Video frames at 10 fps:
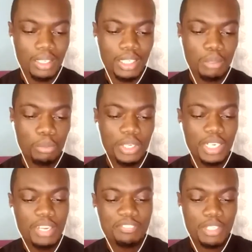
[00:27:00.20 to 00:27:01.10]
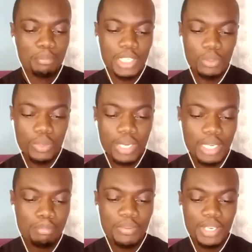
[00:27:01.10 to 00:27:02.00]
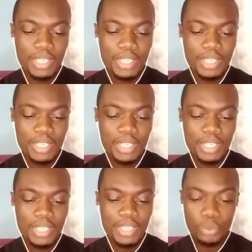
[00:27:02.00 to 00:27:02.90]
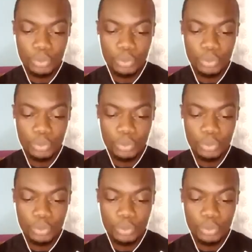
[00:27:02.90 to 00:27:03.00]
The morning after Benua had buried her six-year-old